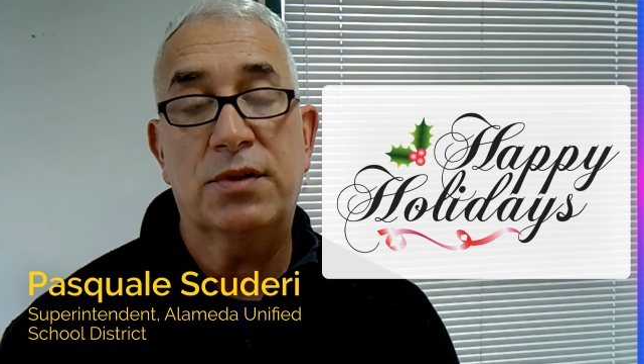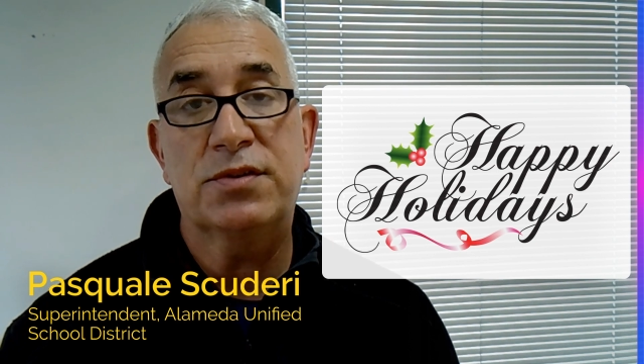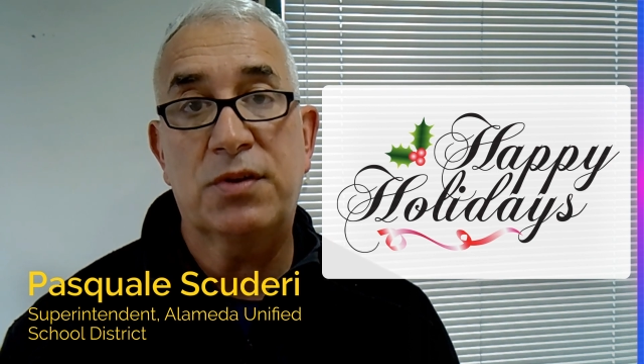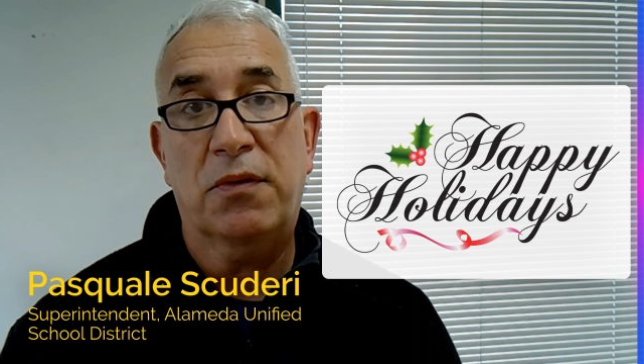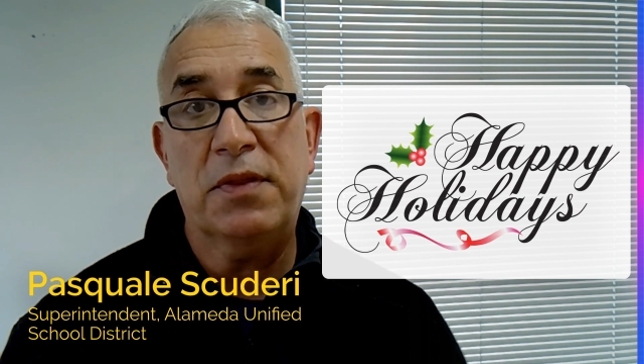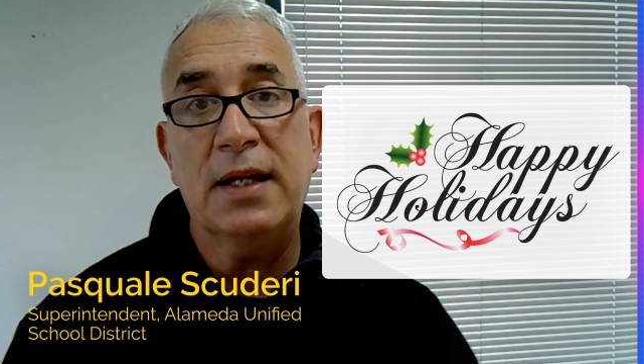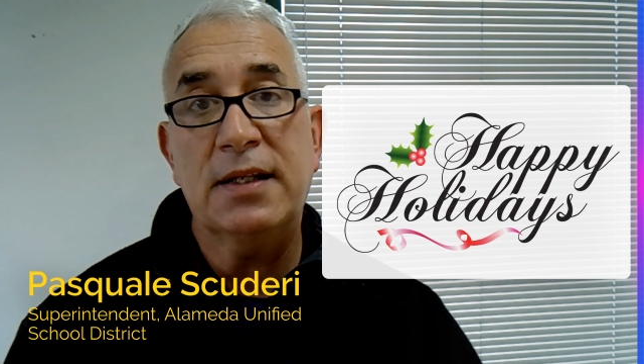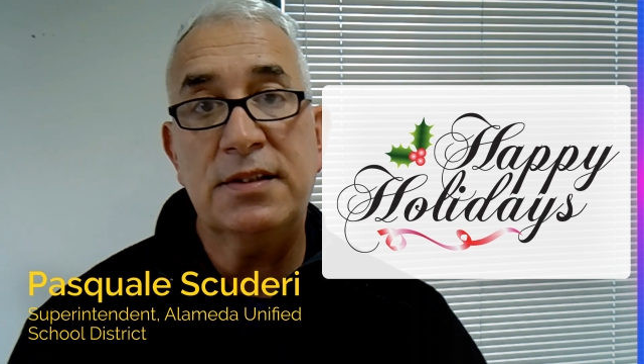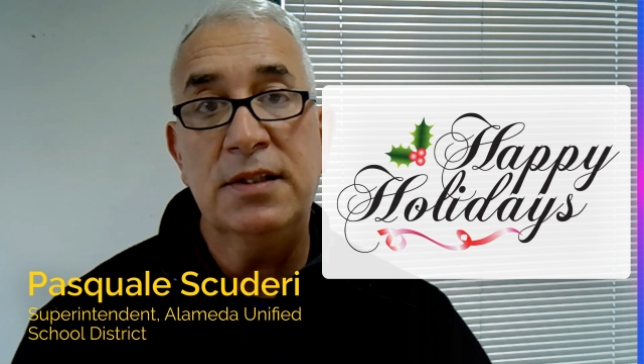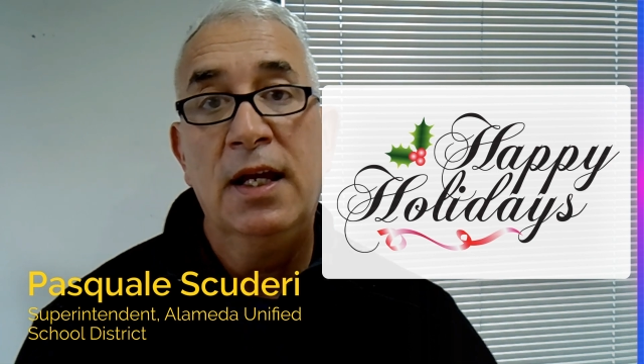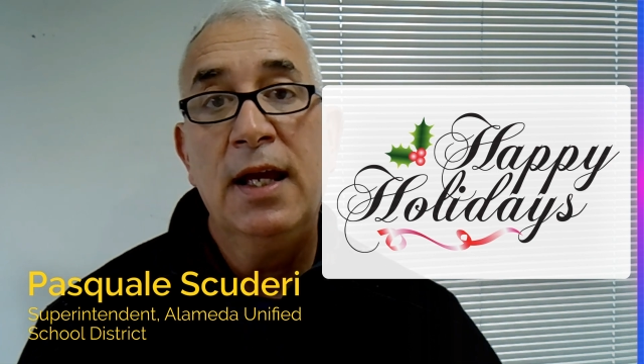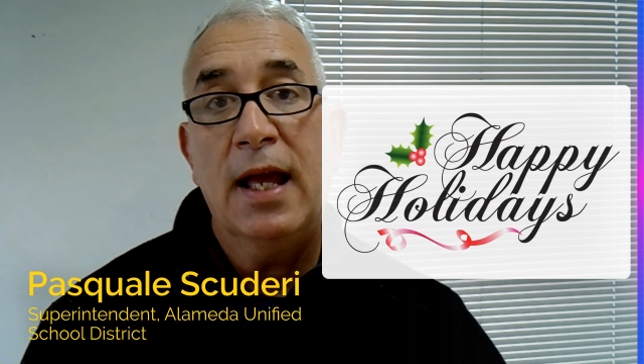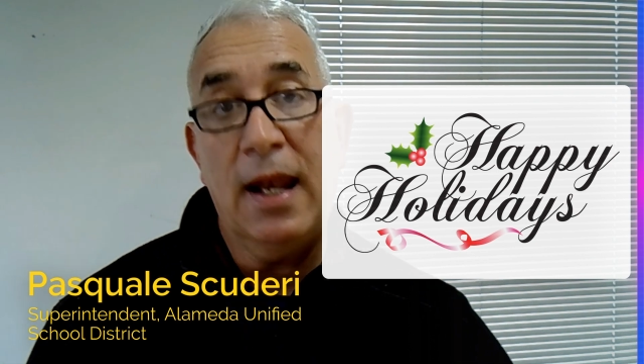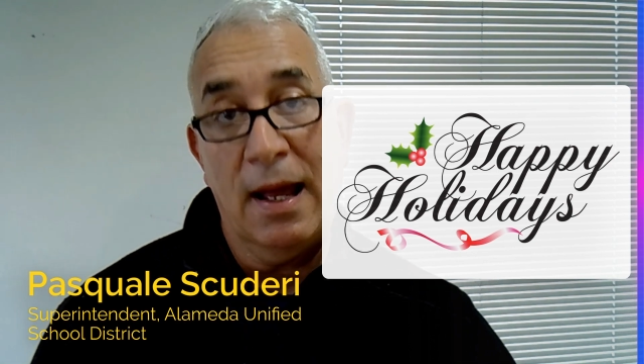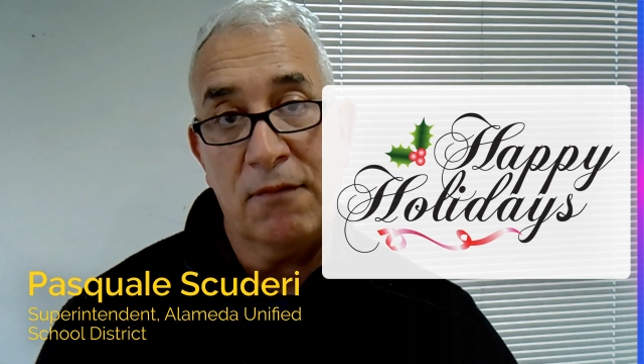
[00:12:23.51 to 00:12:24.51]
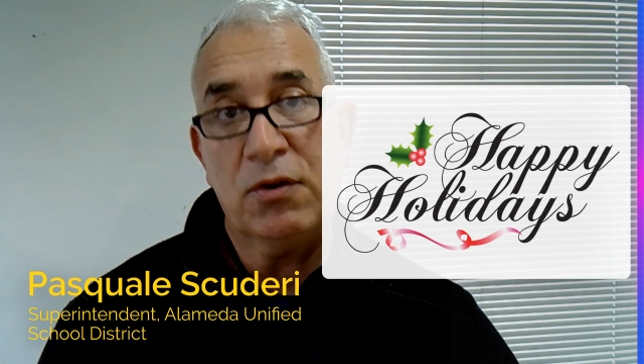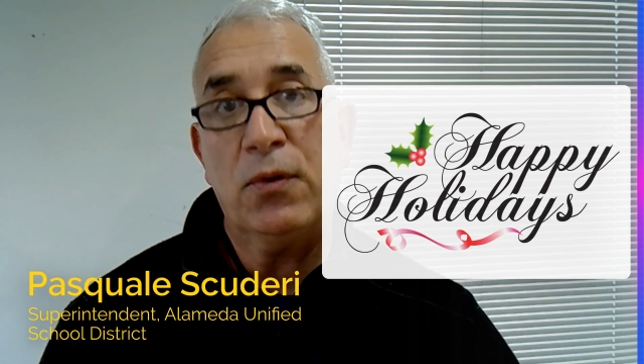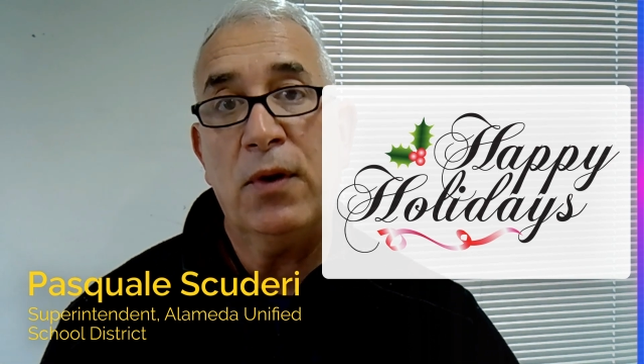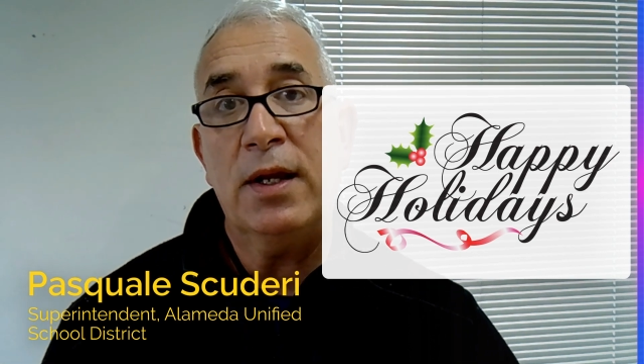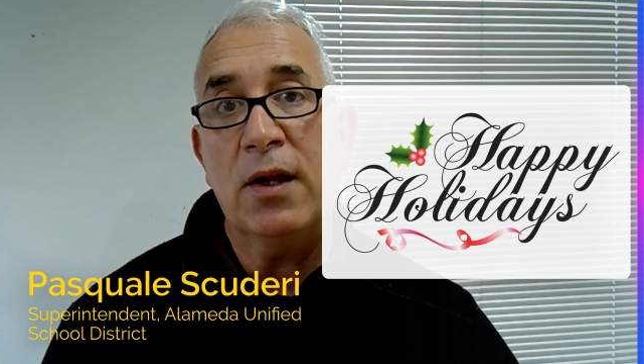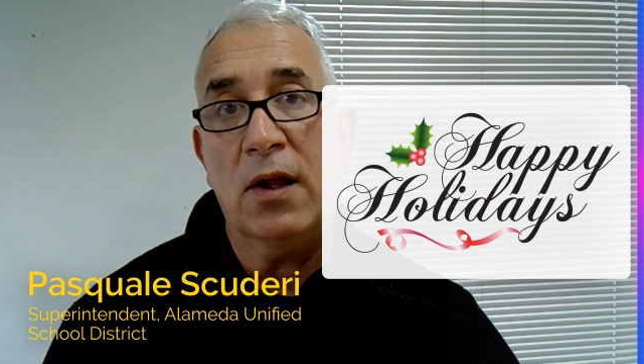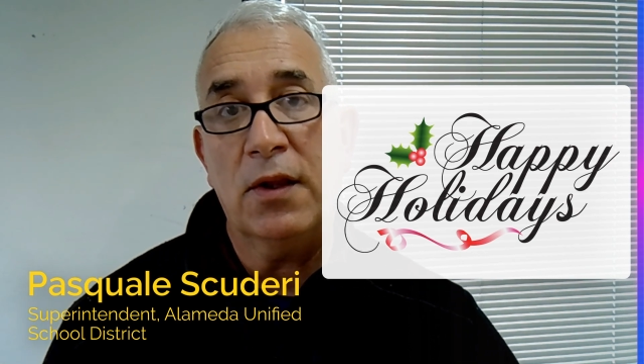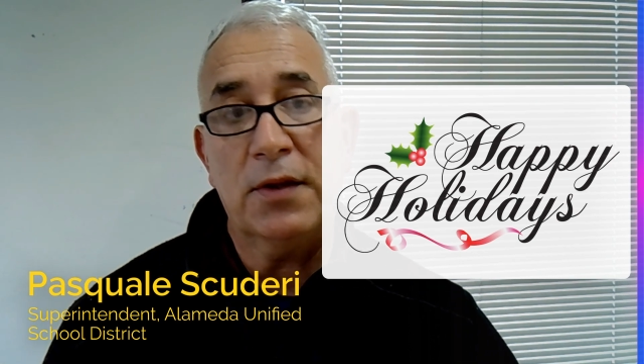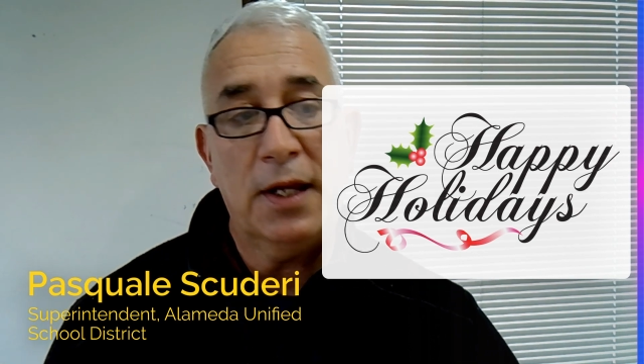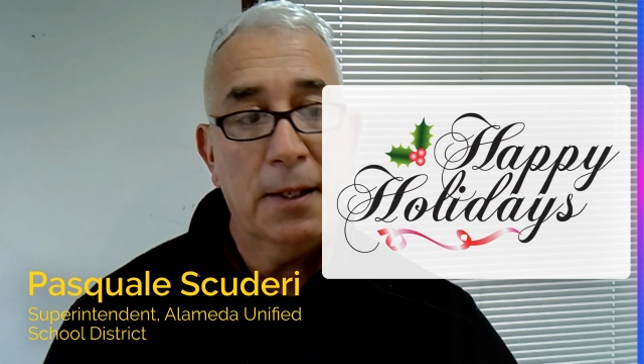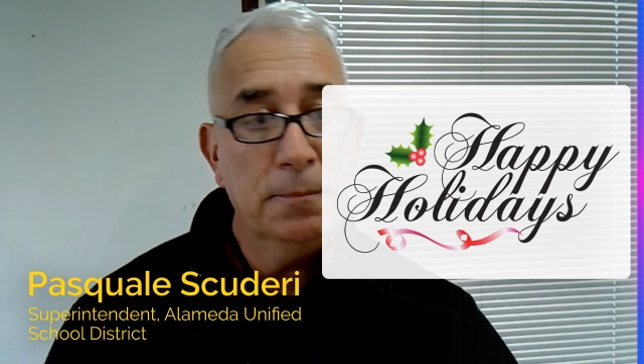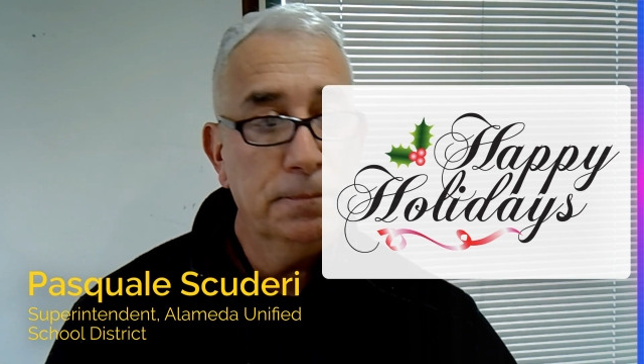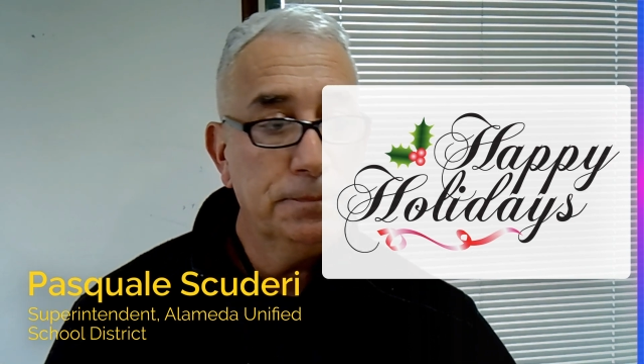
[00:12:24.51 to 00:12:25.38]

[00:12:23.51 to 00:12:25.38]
So thanks, and have a great holiday.